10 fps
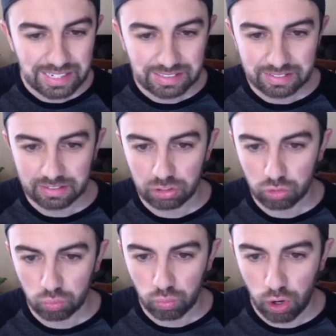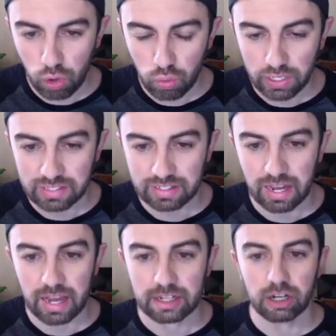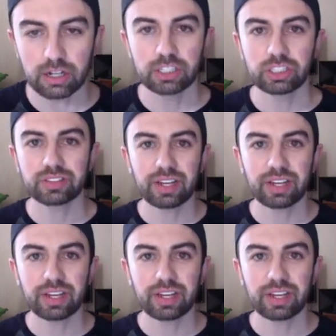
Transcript: light grow in the icon.